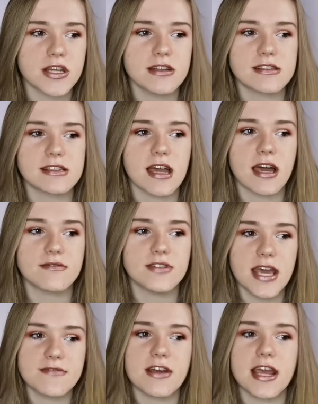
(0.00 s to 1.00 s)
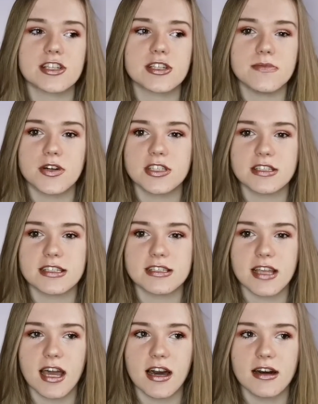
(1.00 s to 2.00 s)
because I've never actually
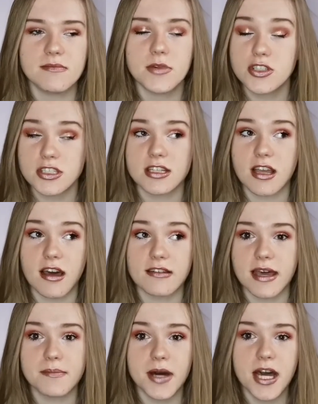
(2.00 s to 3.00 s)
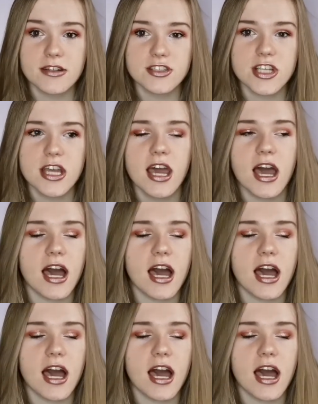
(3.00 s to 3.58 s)
modded a car that much.